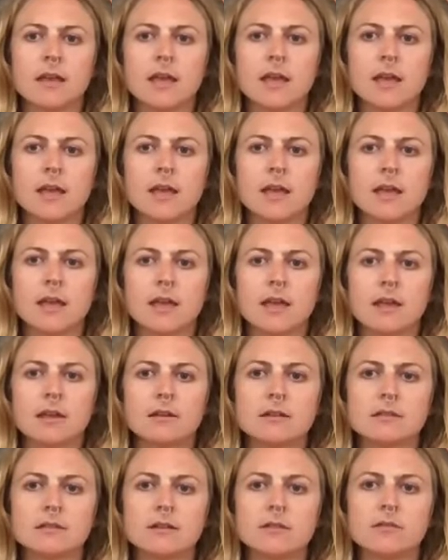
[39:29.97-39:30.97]

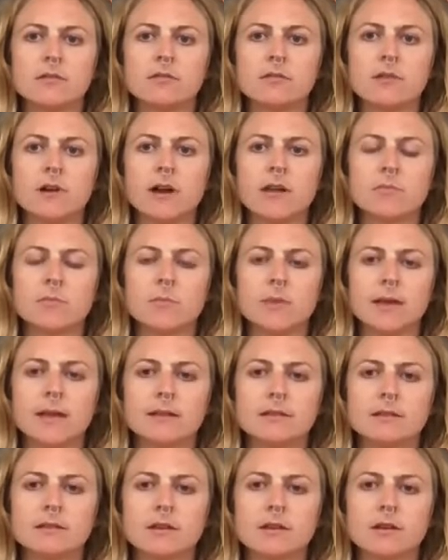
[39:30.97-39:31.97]
Into the right
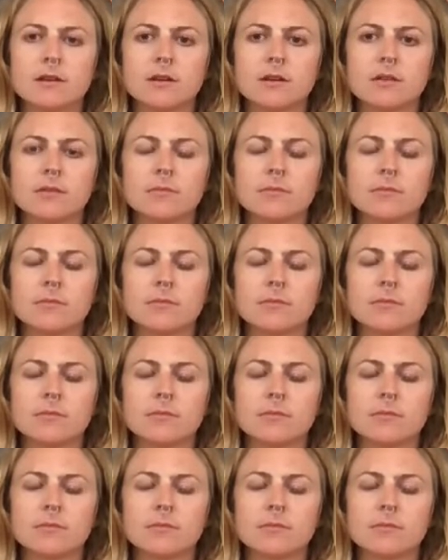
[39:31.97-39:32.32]
big toe.